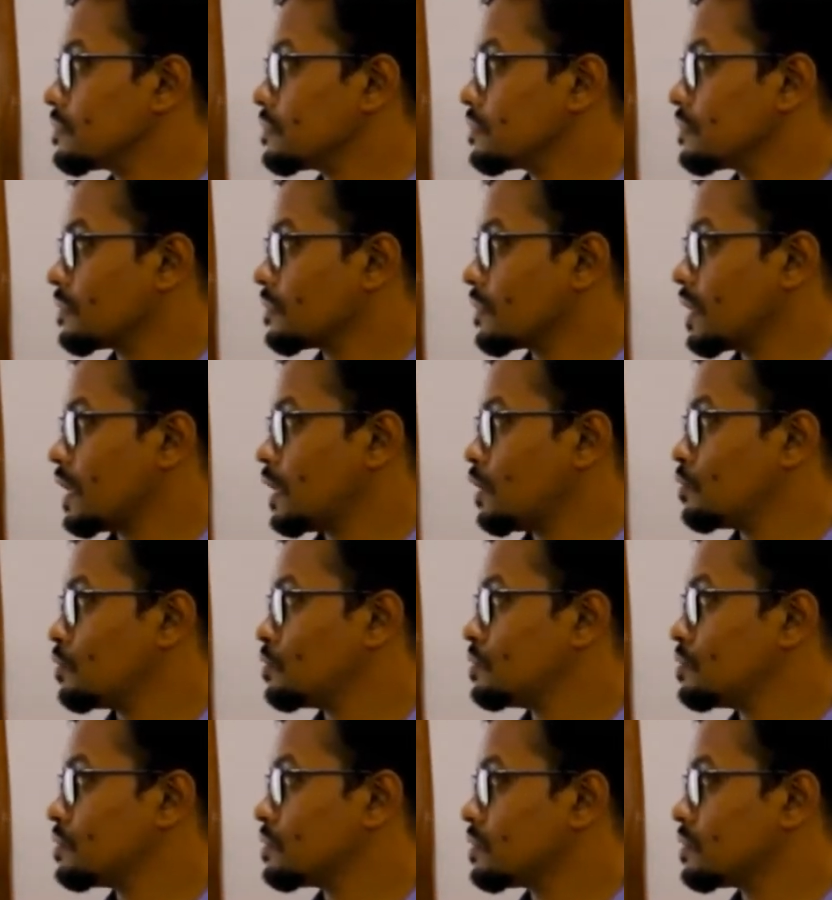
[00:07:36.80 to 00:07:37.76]

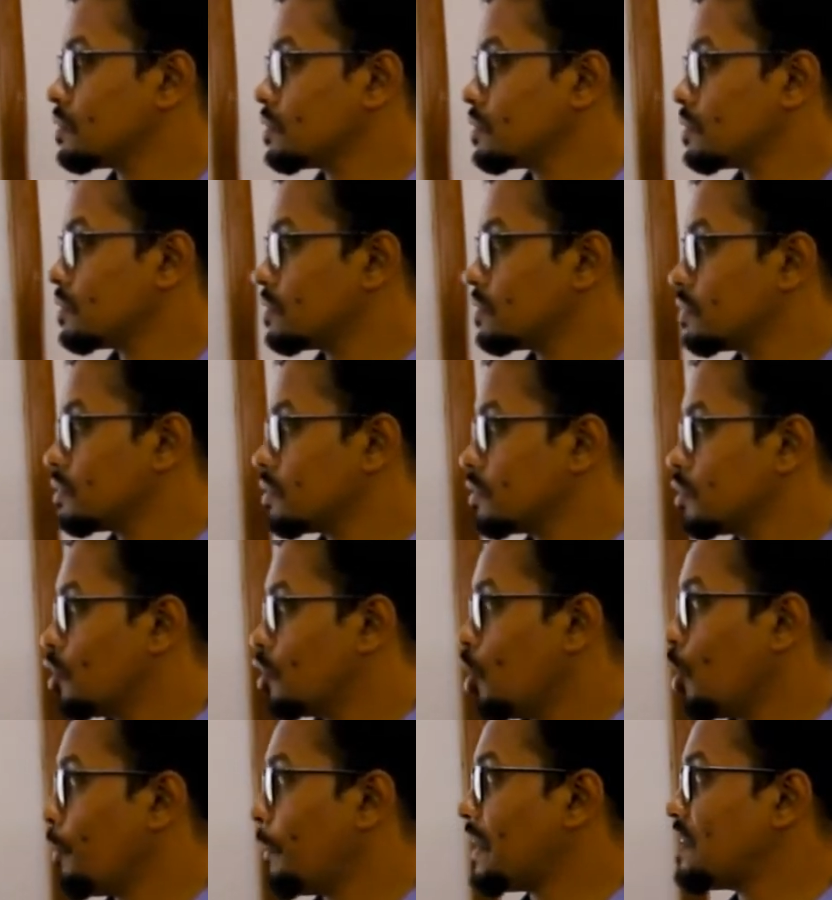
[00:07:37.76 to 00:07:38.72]
Now,
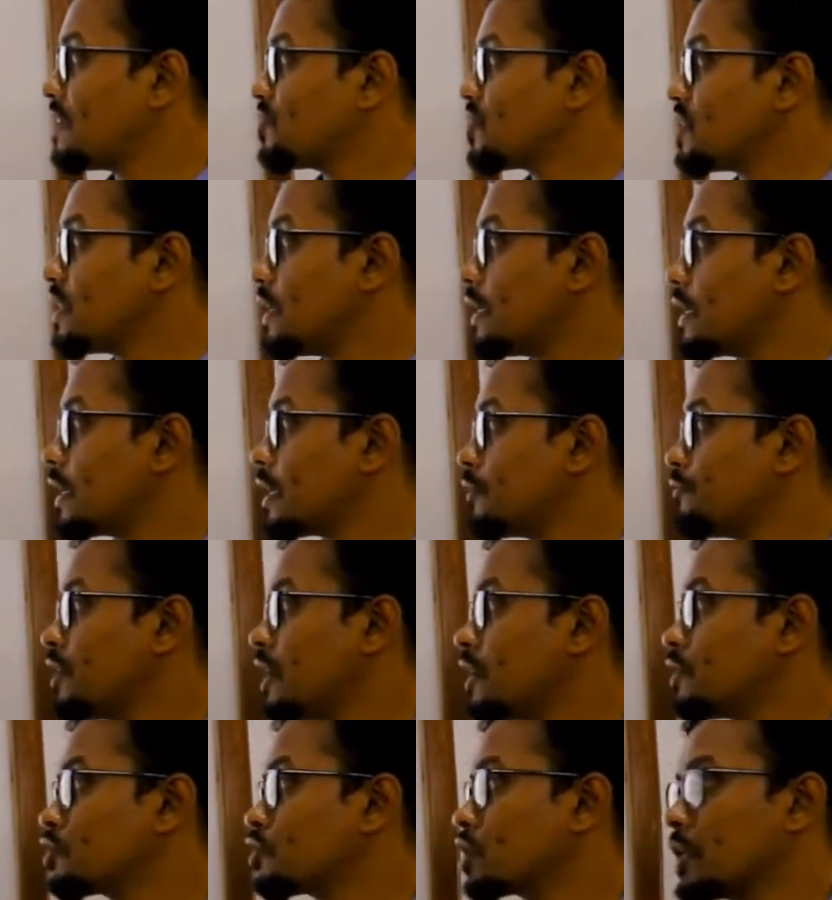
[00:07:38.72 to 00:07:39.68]
open chain aliphatic
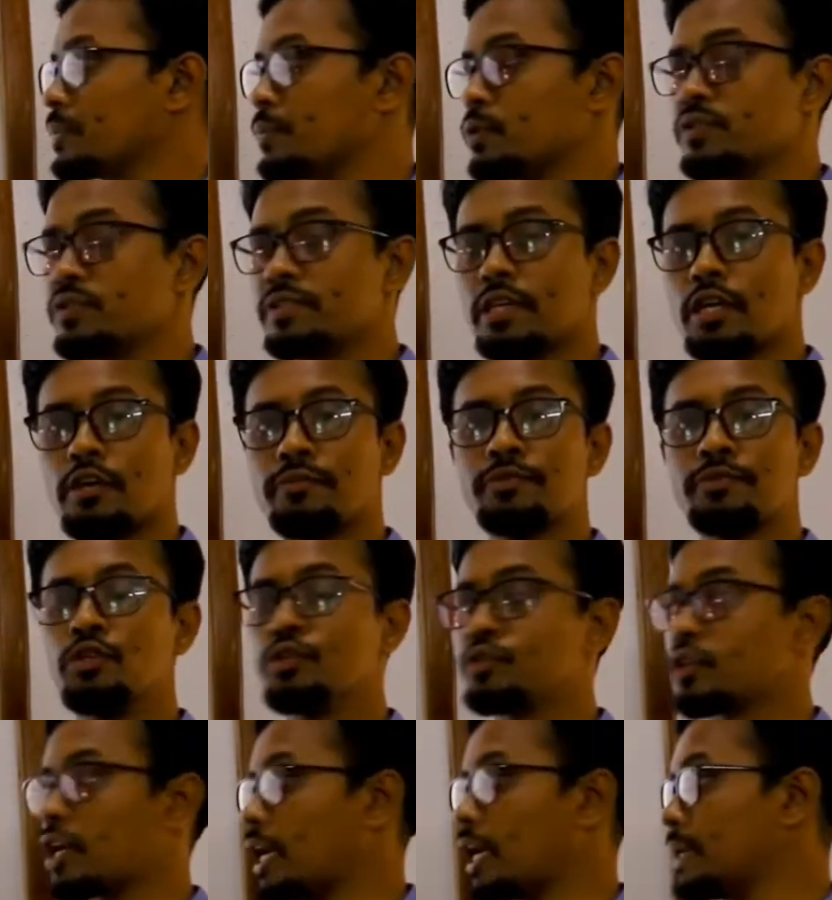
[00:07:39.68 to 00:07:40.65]
hydrocarbons are of
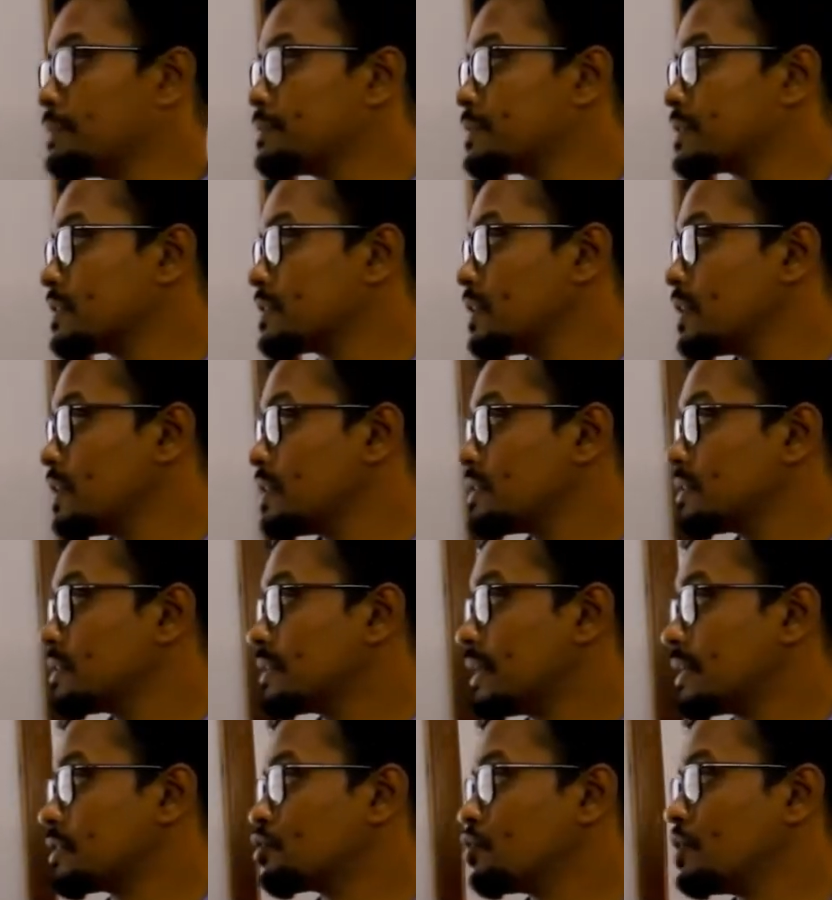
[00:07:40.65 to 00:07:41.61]
two types,
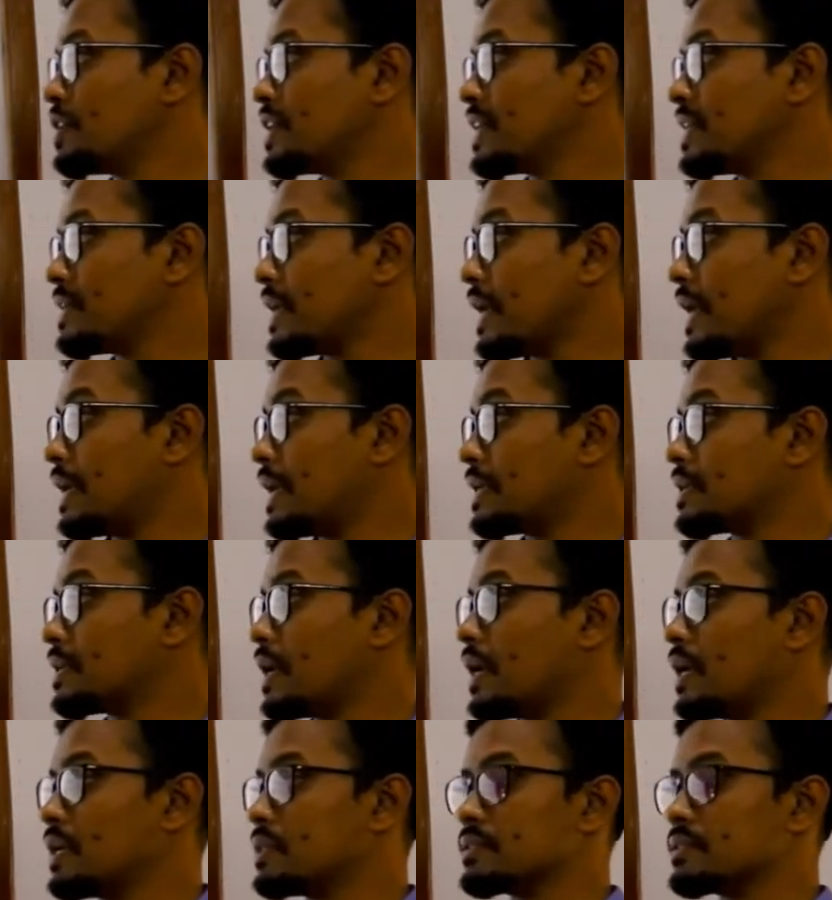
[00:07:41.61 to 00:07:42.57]
saturated and
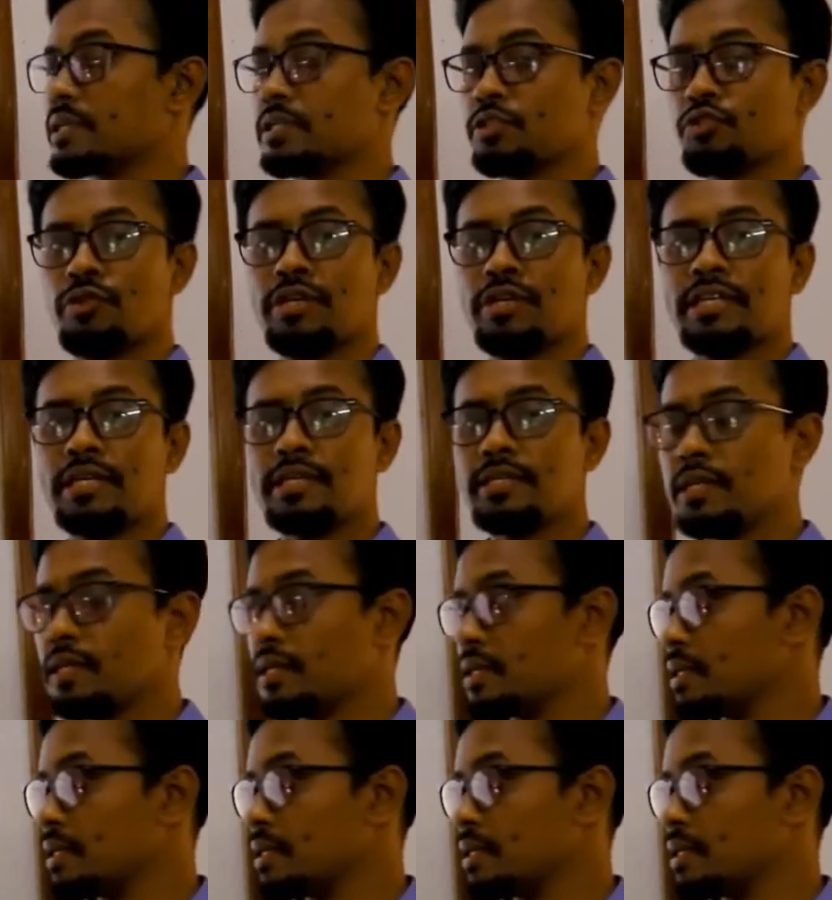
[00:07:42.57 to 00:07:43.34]
unsaturated.